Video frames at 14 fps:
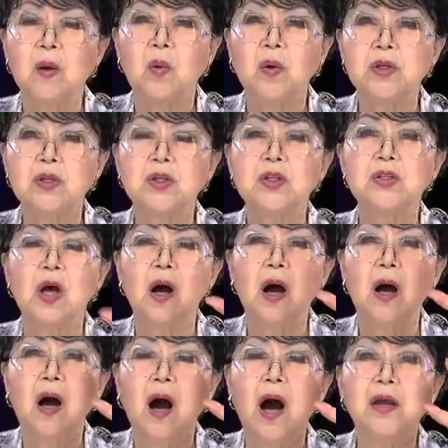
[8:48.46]
which is
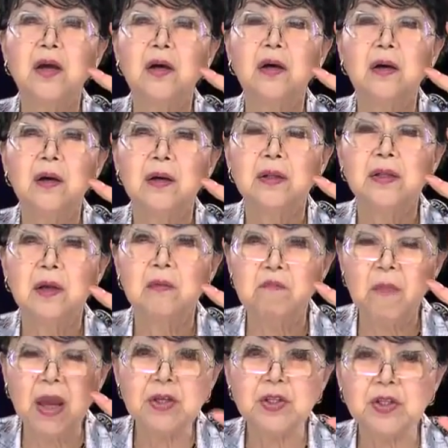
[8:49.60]
higher
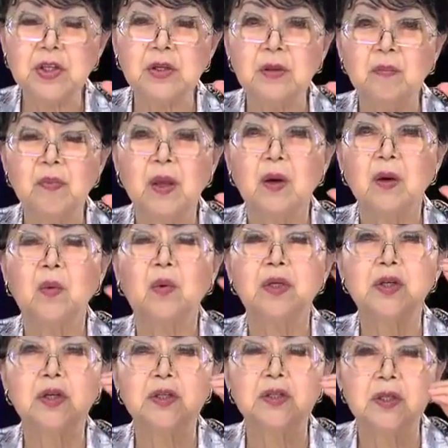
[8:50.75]
dimension, which
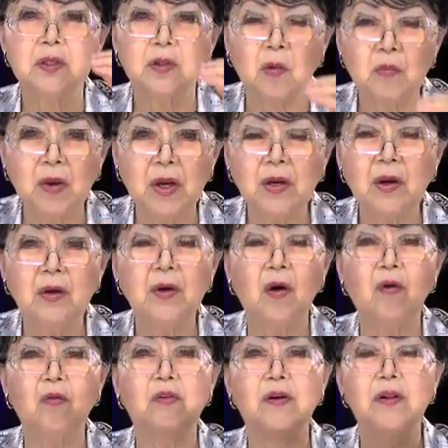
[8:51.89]
has dominion
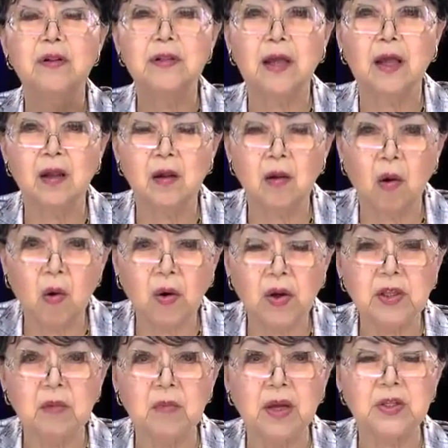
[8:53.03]
over the lower
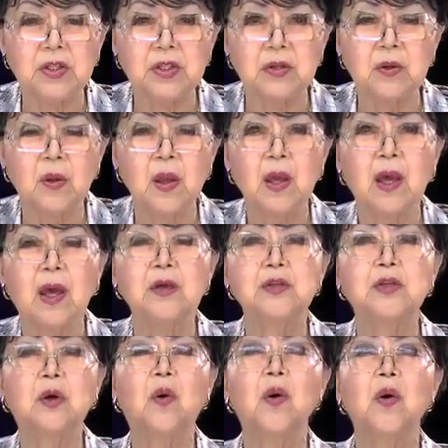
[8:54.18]
dimension. And
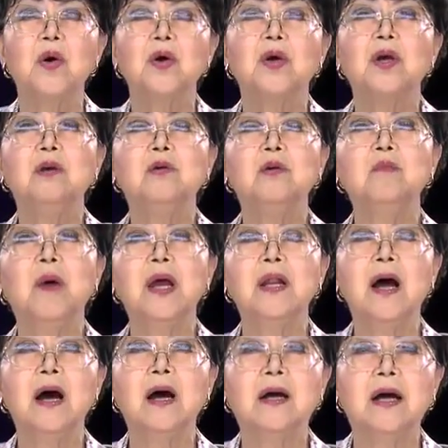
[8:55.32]
so you may
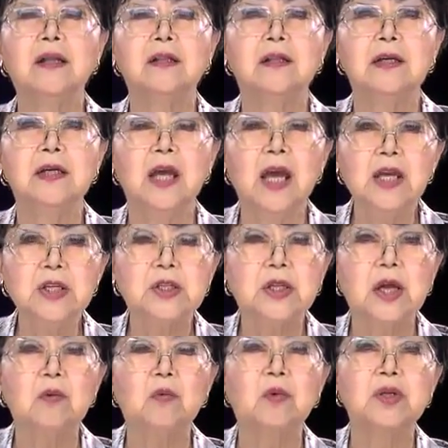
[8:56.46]
not get the
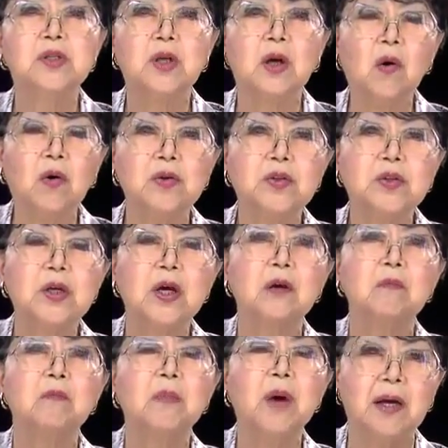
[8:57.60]
instant results,
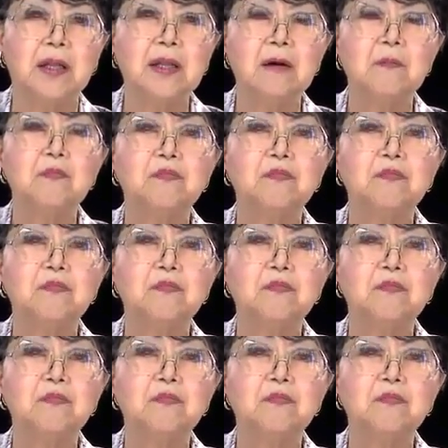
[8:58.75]
but